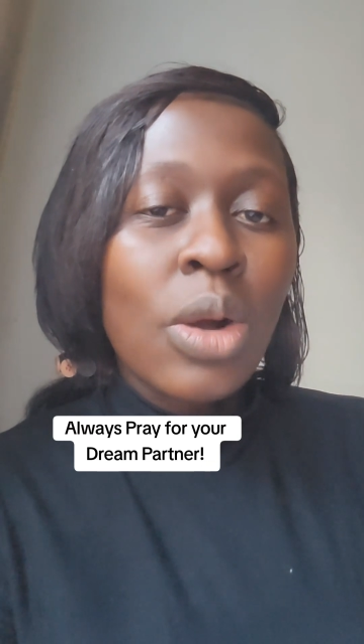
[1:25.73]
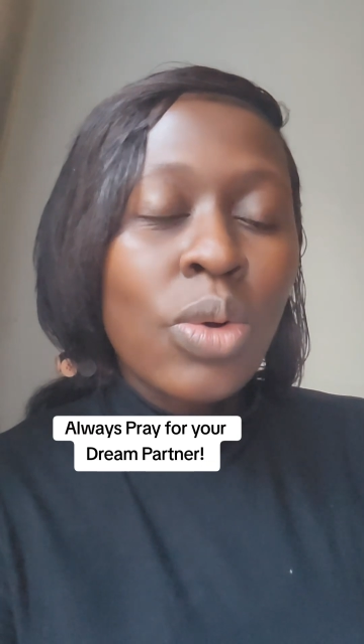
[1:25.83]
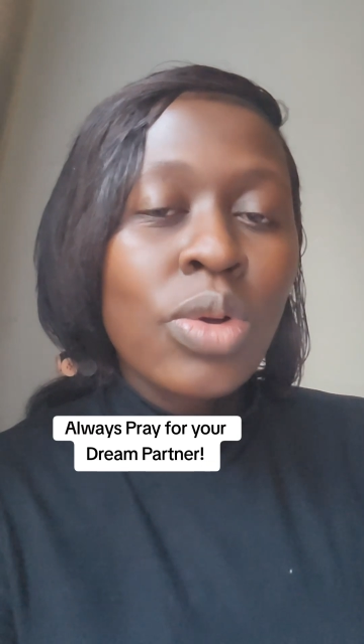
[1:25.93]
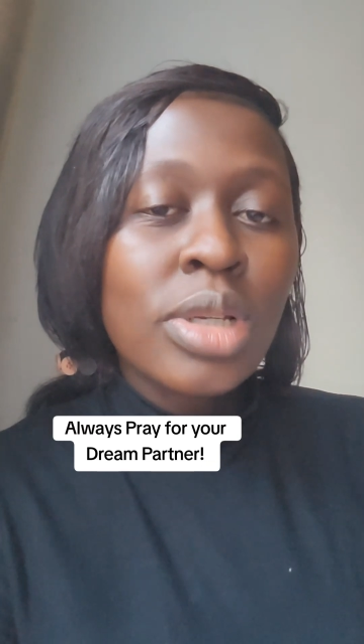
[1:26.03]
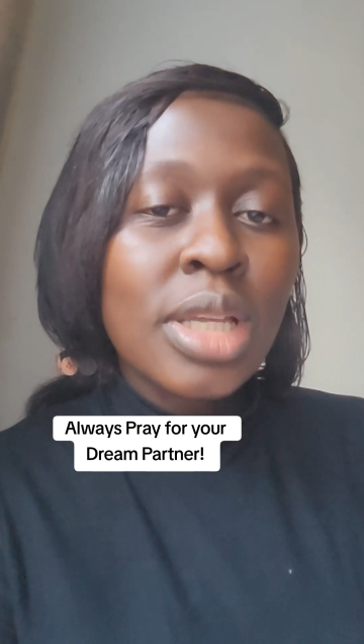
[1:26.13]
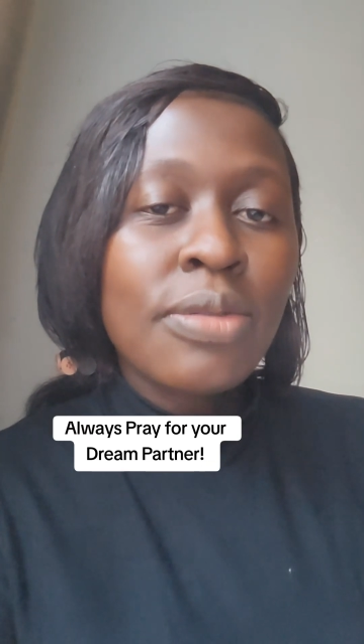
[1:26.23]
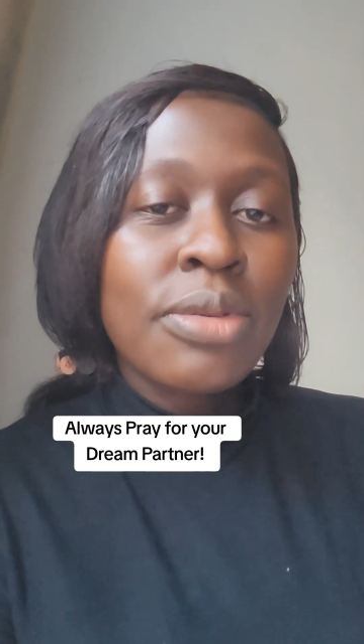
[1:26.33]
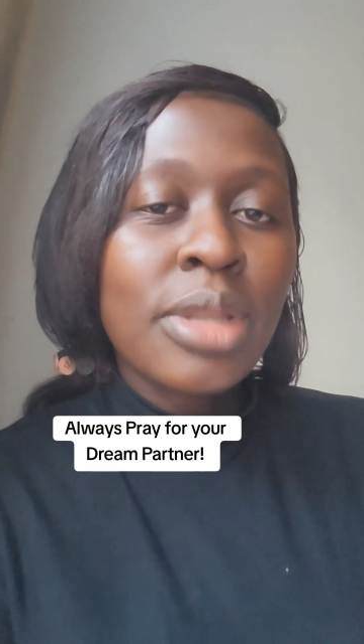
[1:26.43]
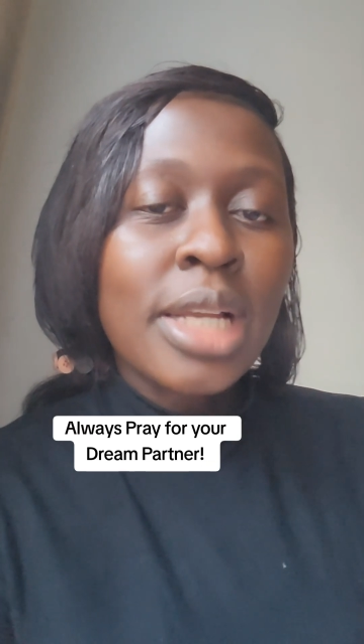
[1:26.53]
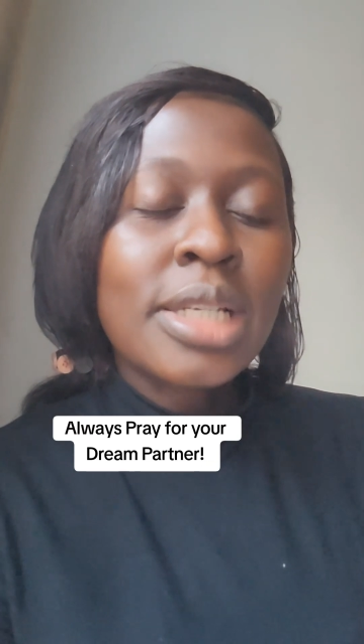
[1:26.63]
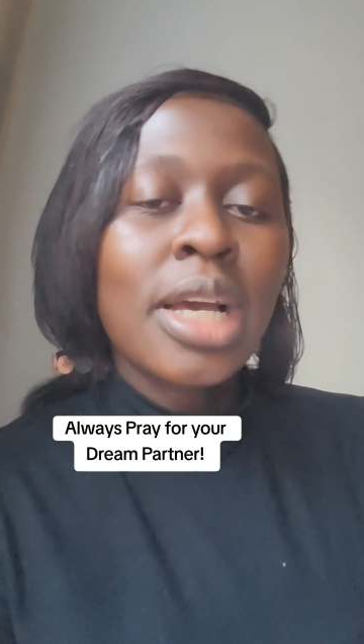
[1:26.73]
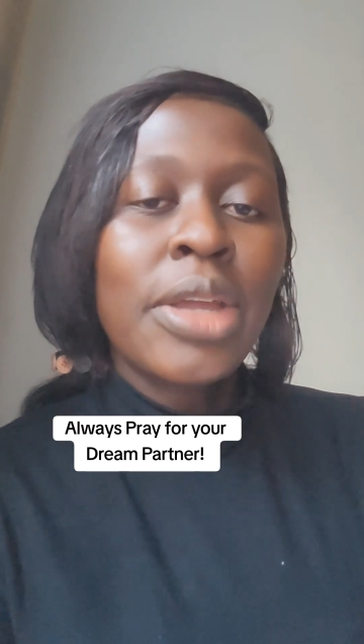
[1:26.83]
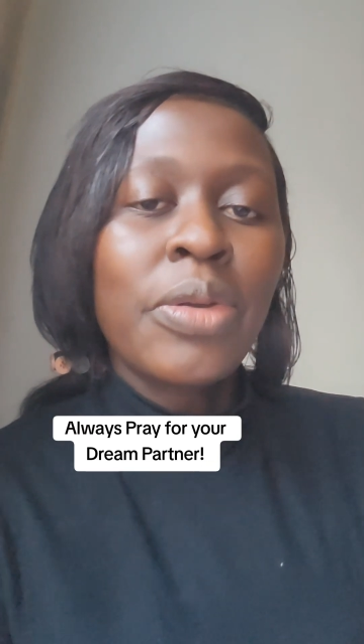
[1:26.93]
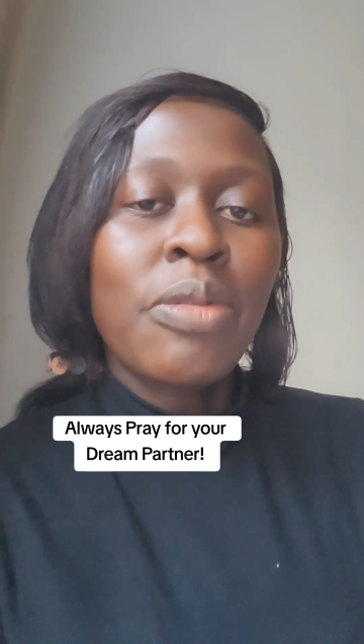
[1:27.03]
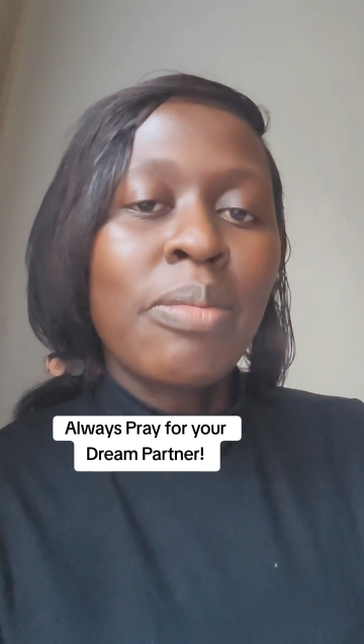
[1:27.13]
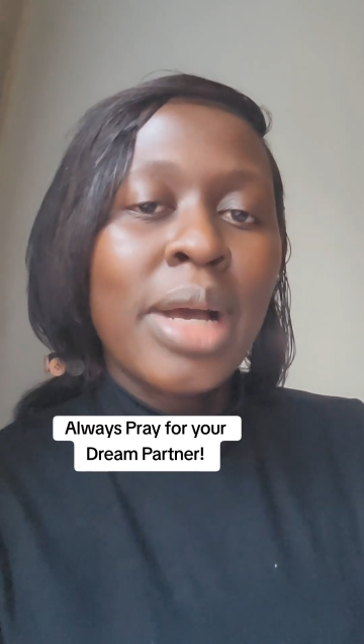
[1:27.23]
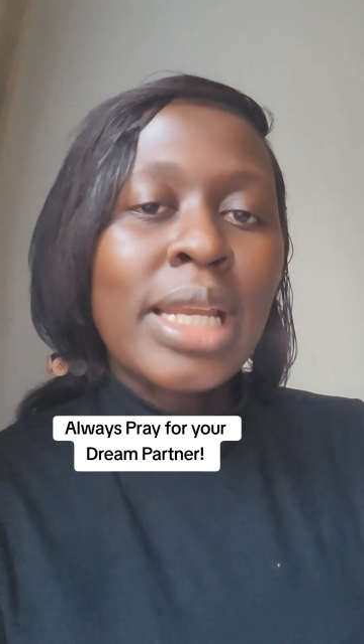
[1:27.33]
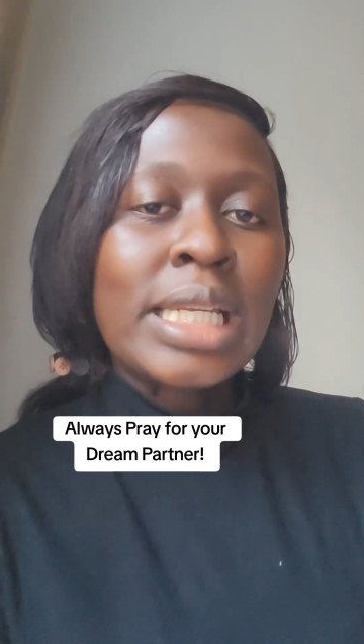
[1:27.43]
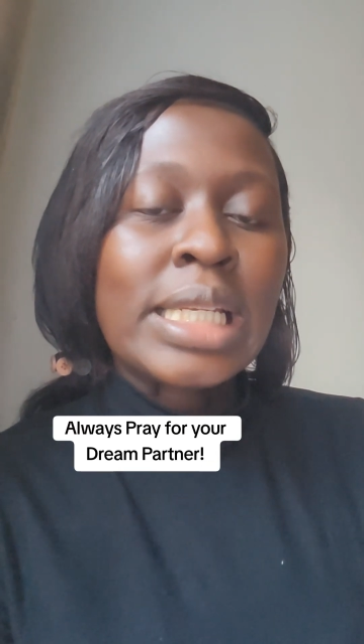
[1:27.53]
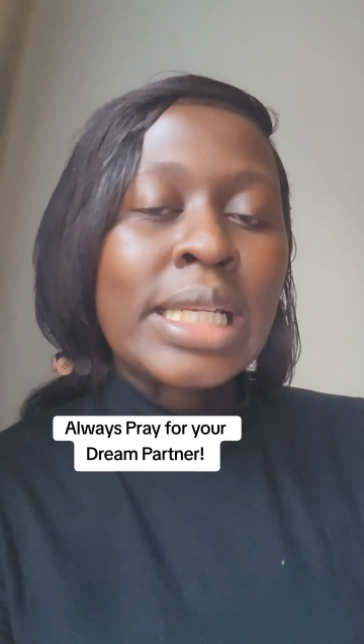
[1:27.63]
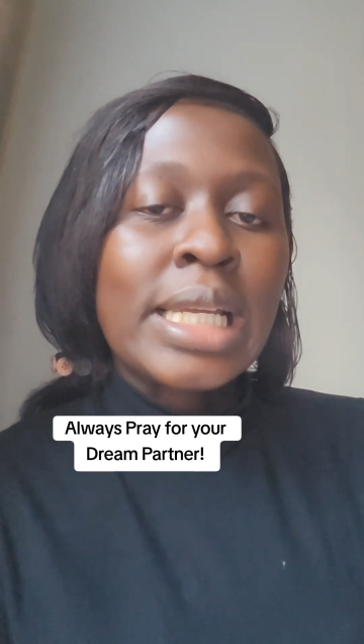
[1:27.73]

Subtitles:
I will not give you that kind of man.